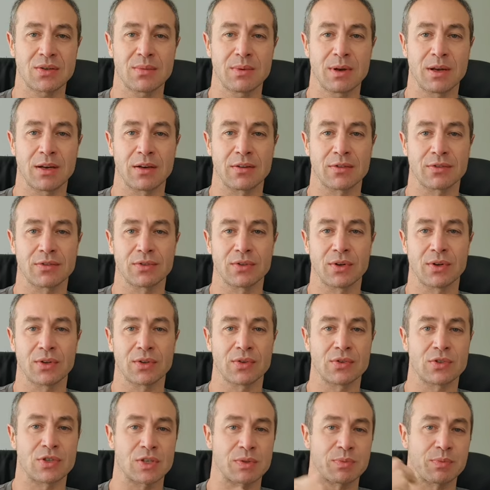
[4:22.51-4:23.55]
and if not I'll
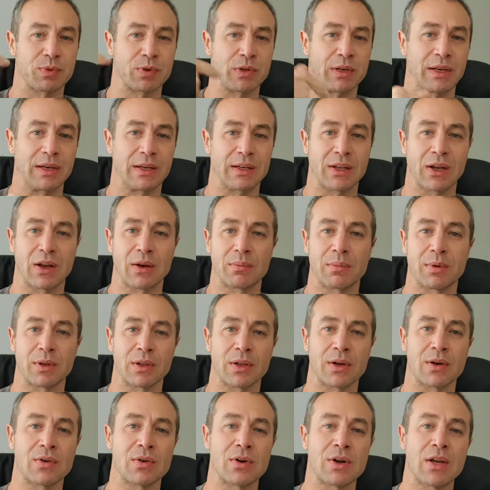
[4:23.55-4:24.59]
just put link down
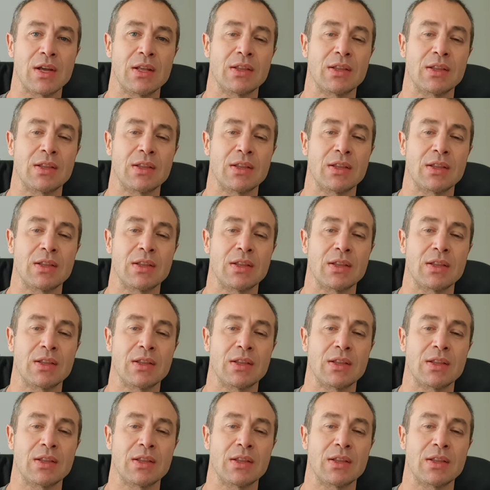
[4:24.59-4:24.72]
below